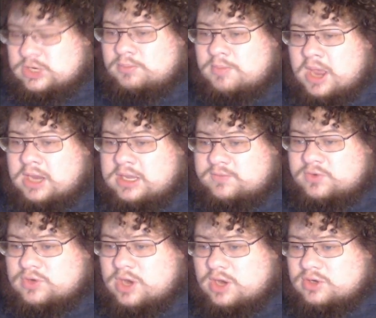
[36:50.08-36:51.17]
Mike, if
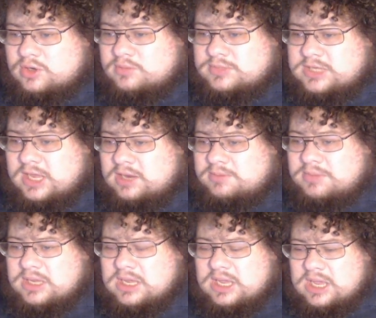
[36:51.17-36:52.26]
you talk to him, tell him
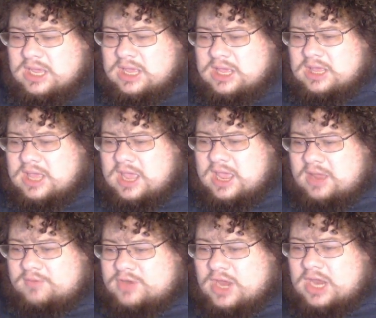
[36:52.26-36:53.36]

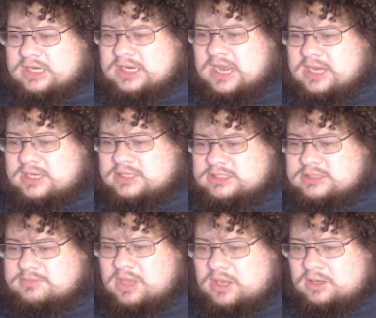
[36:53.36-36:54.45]
I've not gotten his
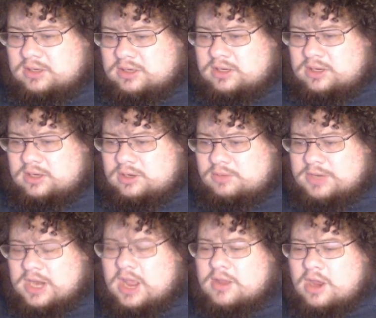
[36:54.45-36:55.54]
email.
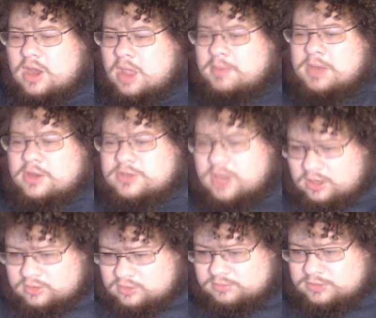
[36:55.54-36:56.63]
But I'll
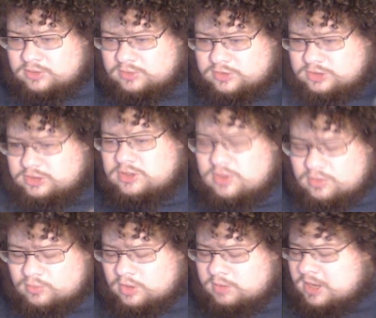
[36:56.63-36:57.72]
talk to him too. So you don't
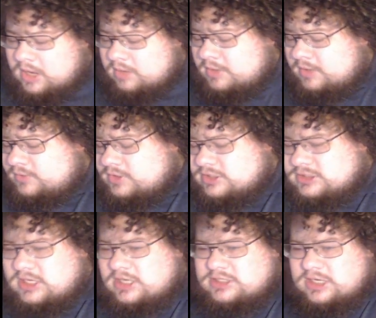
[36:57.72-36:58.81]
worry about it. But if you just
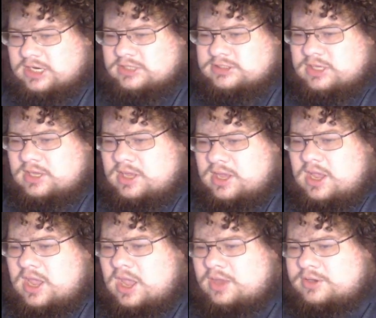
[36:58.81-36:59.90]
get a chance,
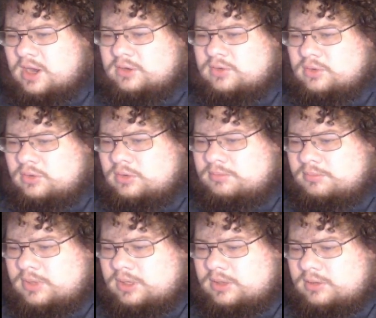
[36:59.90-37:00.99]
I'll talk to him.
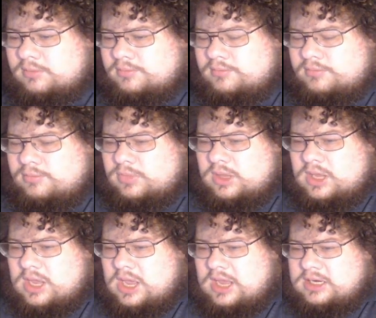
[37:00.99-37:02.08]
But
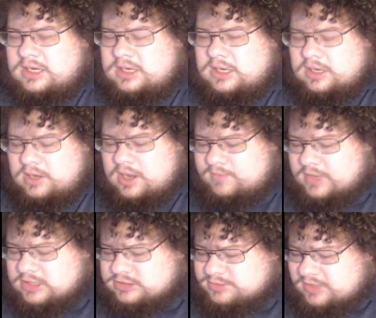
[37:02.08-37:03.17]
I've
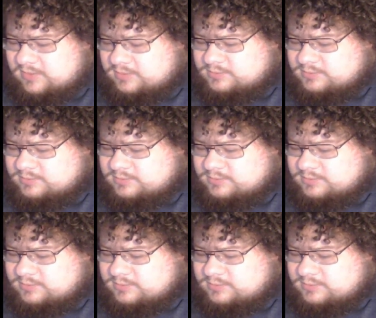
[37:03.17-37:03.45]
got some stuff I'm